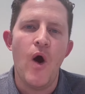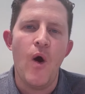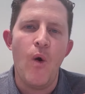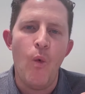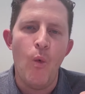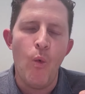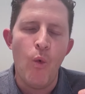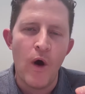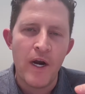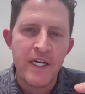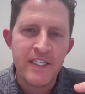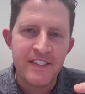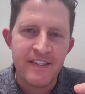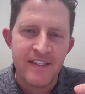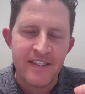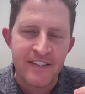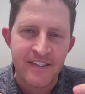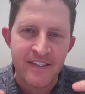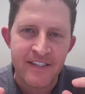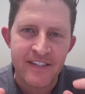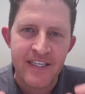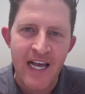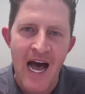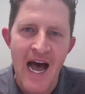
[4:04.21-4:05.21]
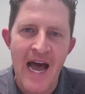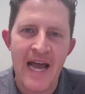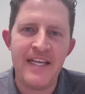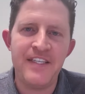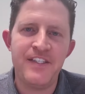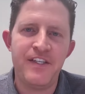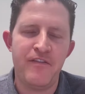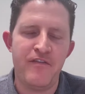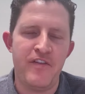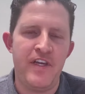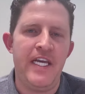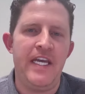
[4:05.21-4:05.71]
what is the
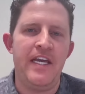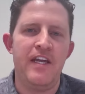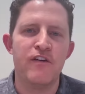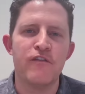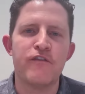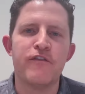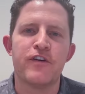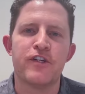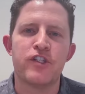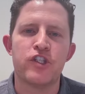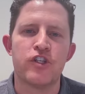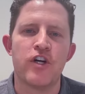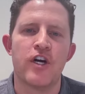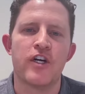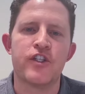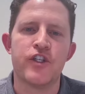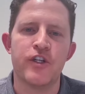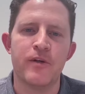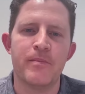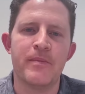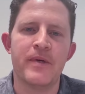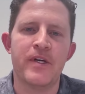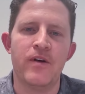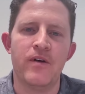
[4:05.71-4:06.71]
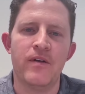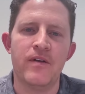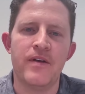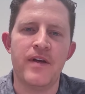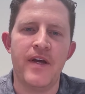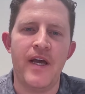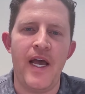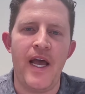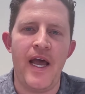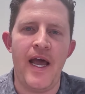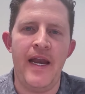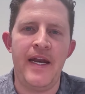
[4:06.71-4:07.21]
size of the infrastructure build,
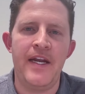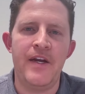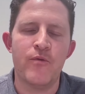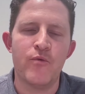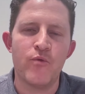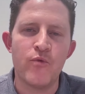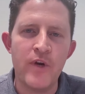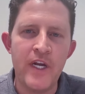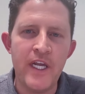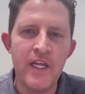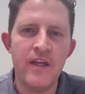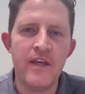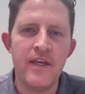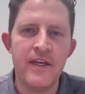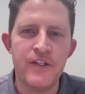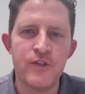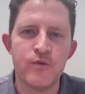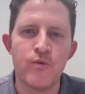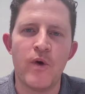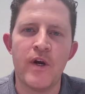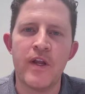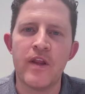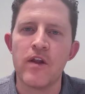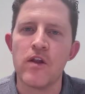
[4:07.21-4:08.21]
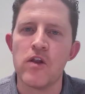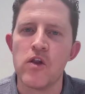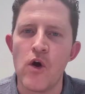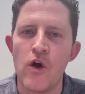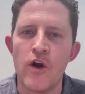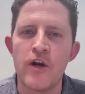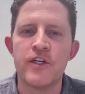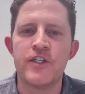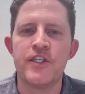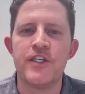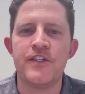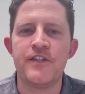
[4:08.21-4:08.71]
and it really is one of the
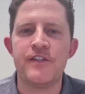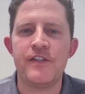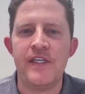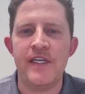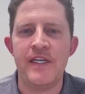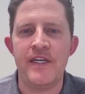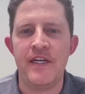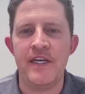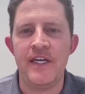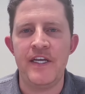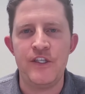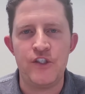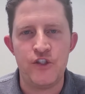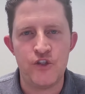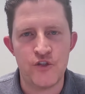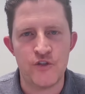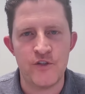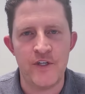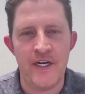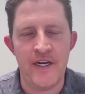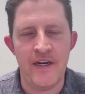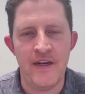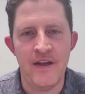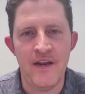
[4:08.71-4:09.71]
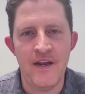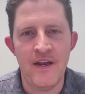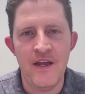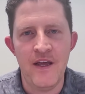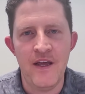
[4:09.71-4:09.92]
largest in history.